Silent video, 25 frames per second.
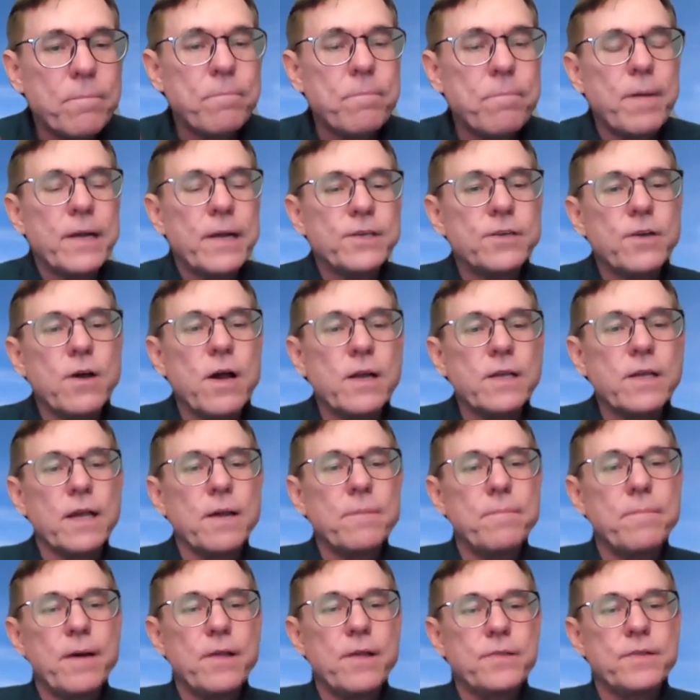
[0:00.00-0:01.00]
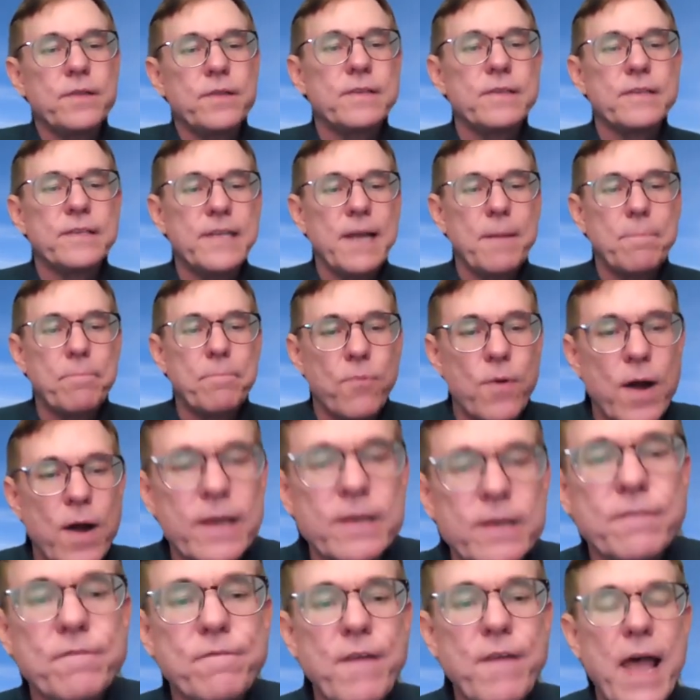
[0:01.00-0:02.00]
By talking about this
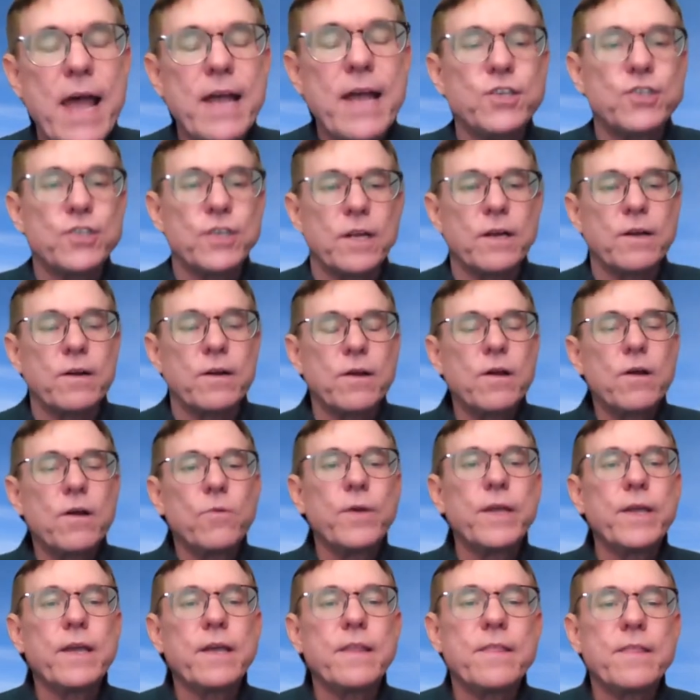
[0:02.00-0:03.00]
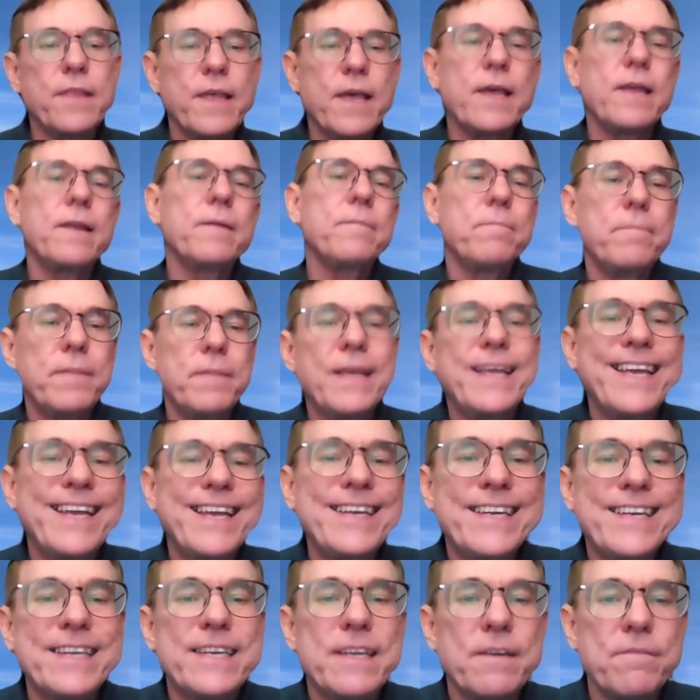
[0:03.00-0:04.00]
stepwise fashion, we can then
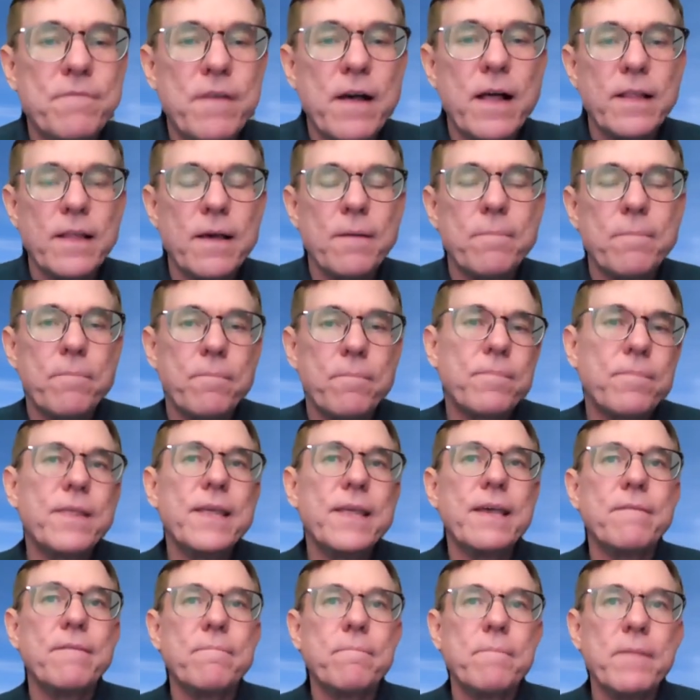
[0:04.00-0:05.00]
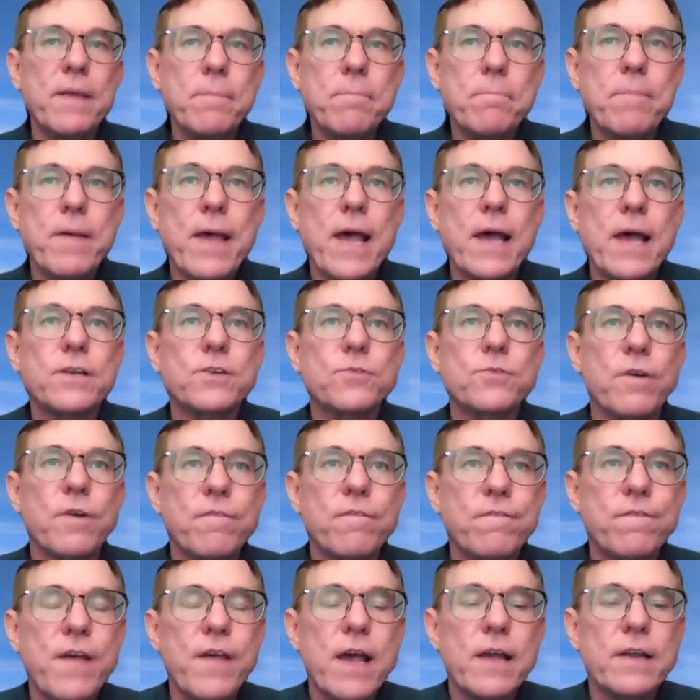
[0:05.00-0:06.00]
begin to develop the impact or
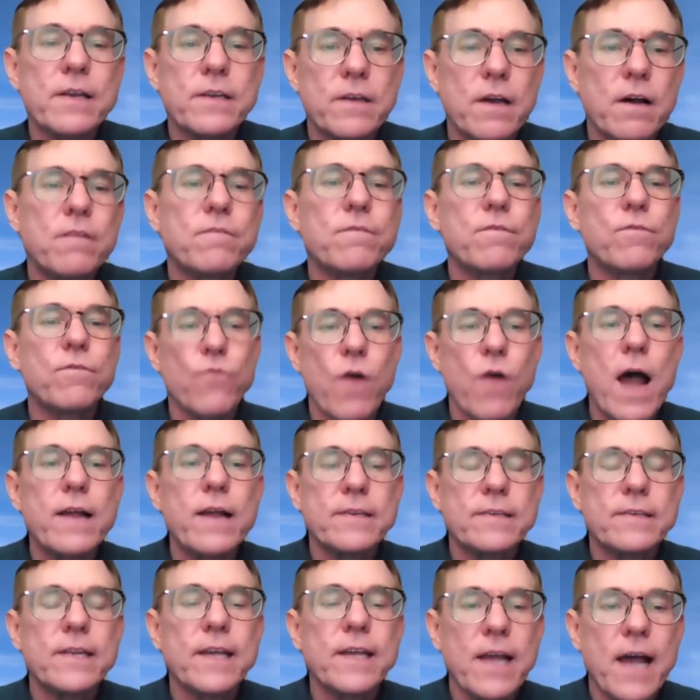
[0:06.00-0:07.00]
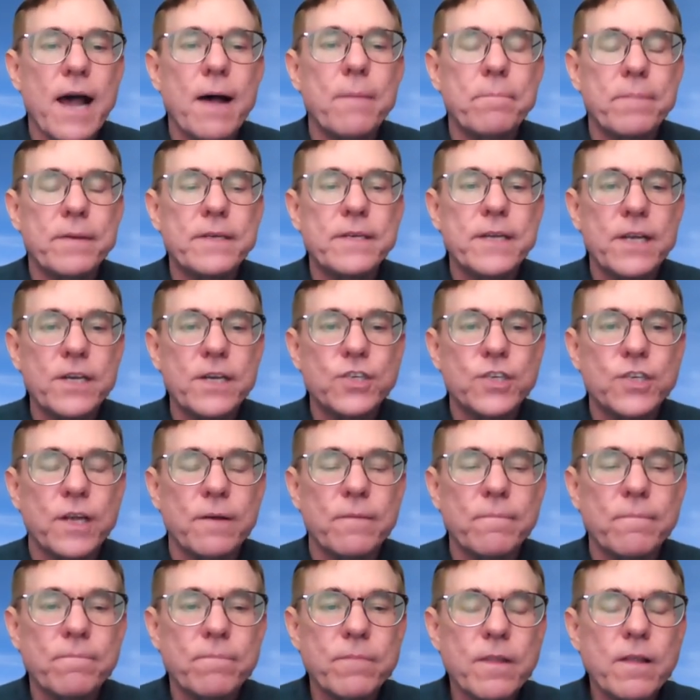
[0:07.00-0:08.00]
effect of rising
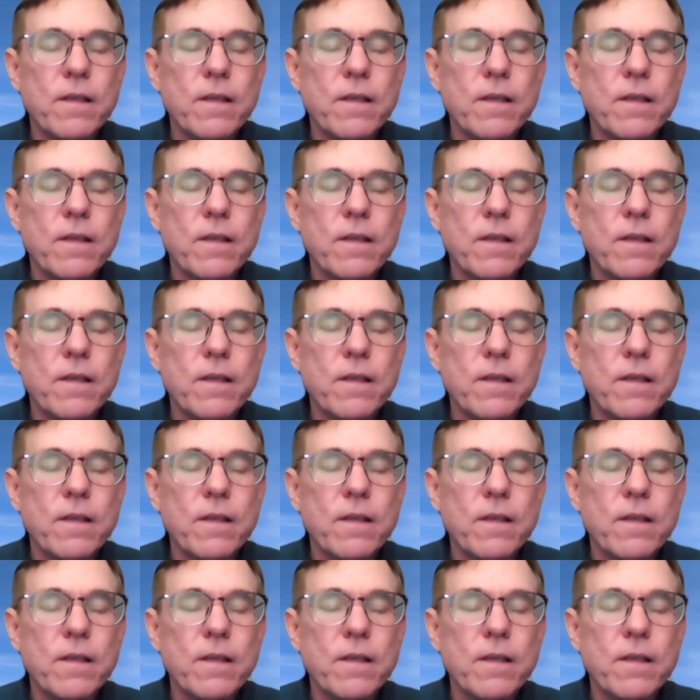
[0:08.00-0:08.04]
competition,